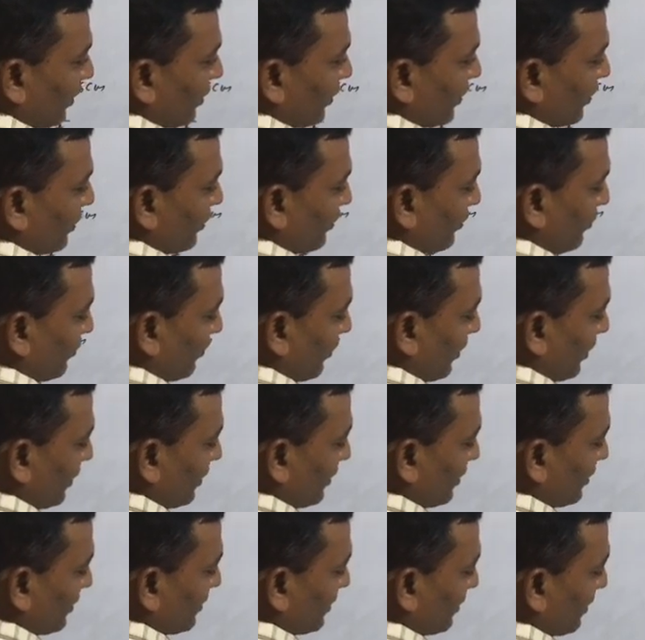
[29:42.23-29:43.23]
into y
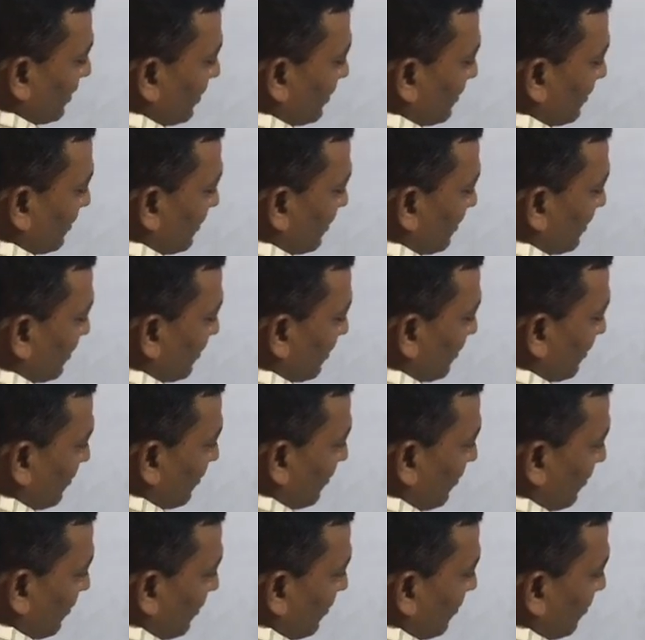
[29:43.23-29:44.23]
is 6
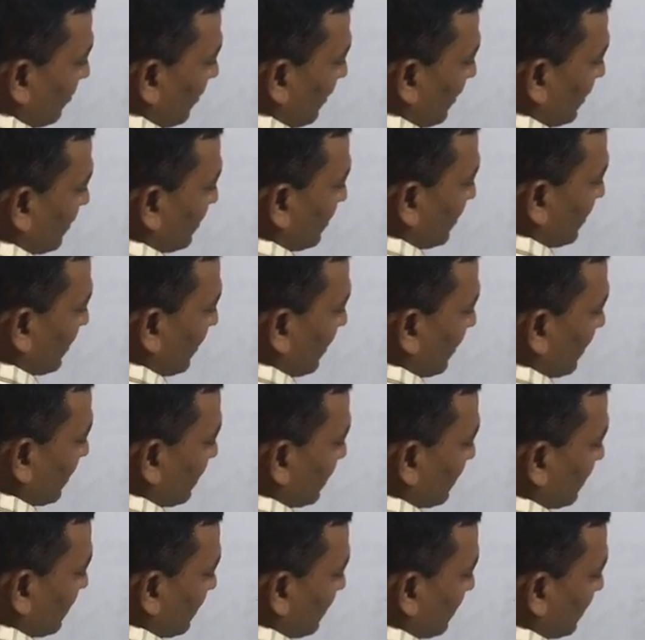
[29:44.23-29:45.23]
plus
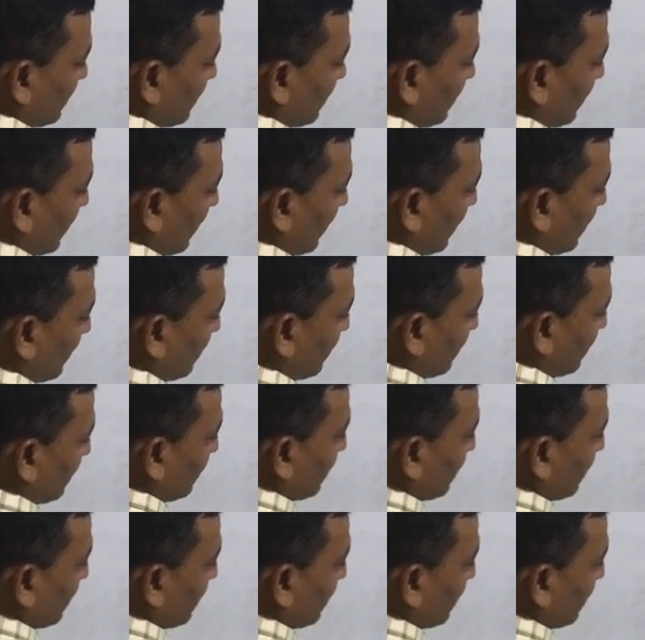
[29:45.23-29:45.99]
x is 8,